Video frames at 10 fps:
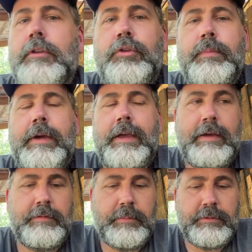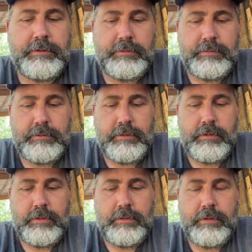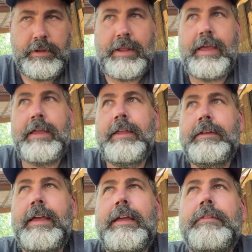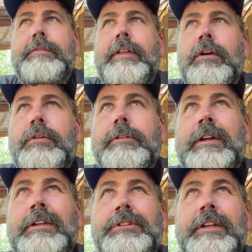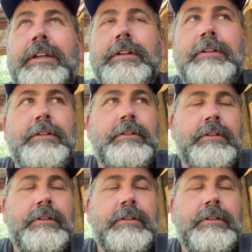You might have a gnat flying around your ear.